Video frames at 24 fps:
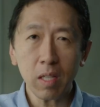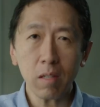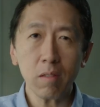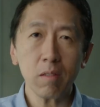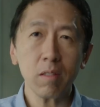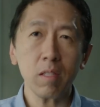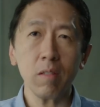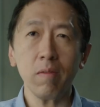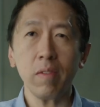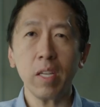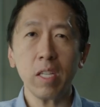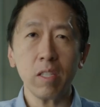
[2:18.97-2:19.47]

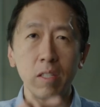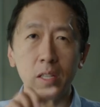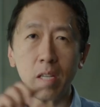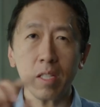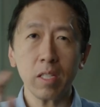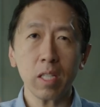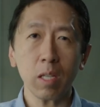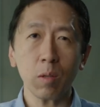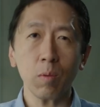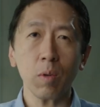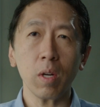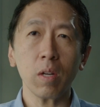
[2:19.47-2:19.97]
iterative
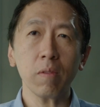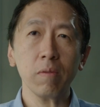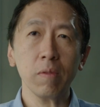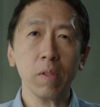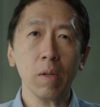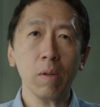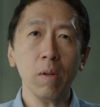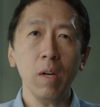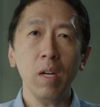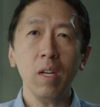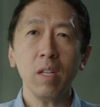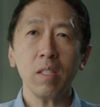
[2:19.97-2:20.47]
agentic
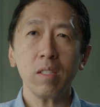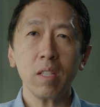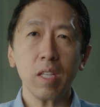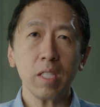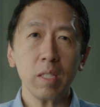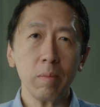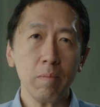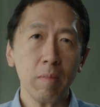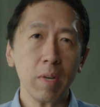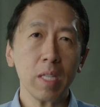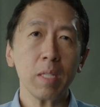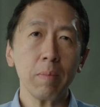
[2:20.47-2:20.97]
workflow
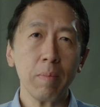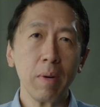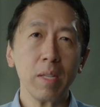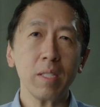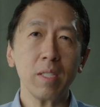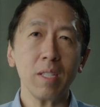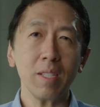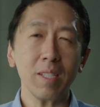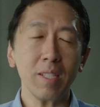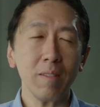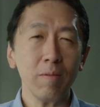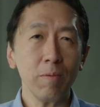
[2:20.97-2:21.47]
that's much
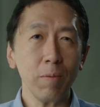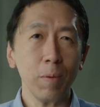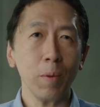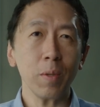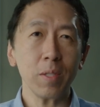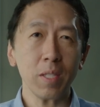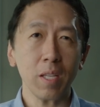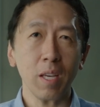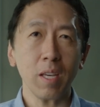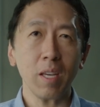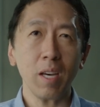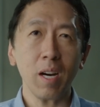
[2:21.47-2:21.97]
better than
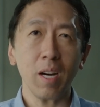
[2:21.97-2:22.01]
forcing